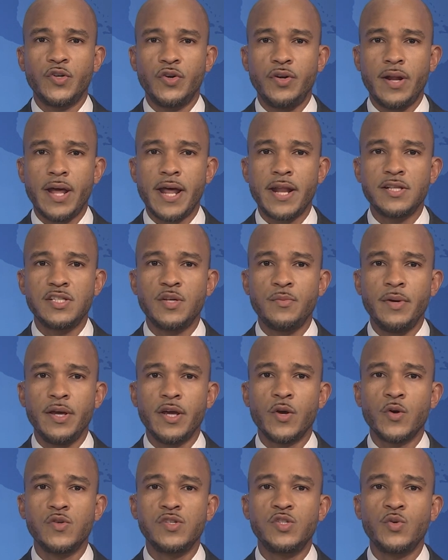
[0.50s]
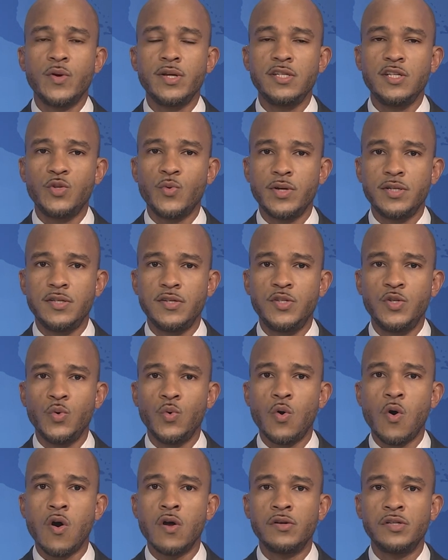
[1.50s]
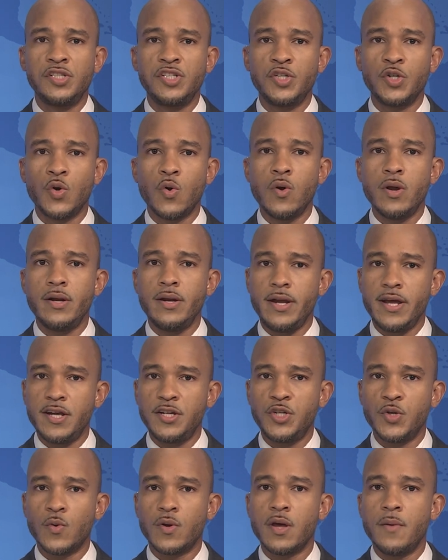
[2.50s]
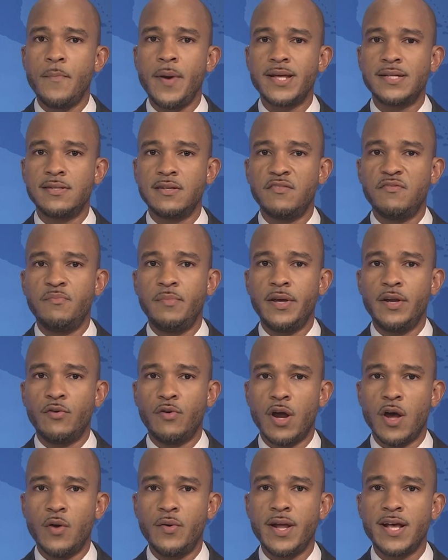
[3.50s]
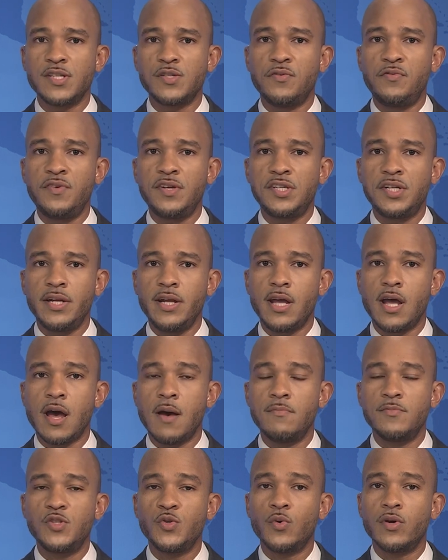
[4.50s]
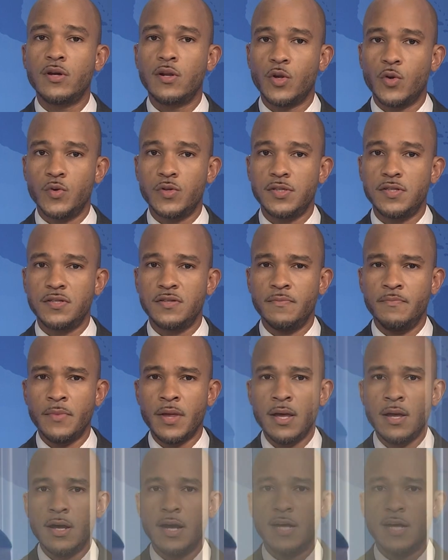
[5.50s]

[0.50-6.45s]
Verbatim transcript: Trinidad and Tobago's 2022 onshore and nearshore competitive bid round has officially come to a close.